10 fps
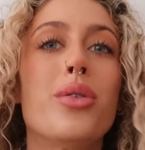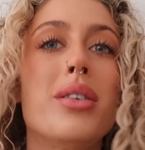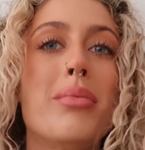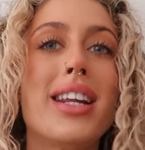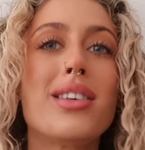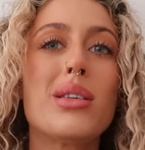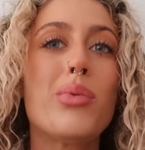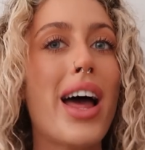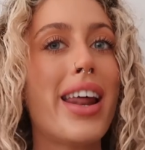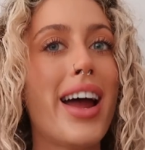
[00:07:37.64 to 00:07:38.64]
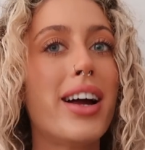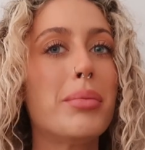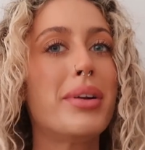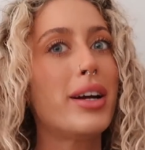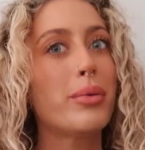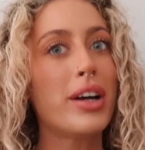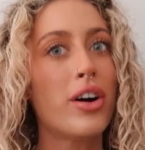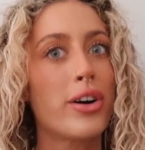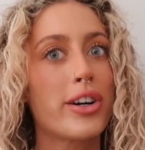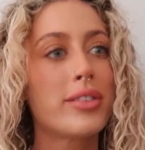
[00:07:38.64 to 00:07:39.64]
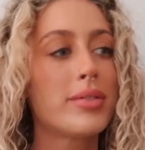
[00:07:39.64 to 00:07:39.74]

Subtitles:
going to meetings with wet hair, but here we are.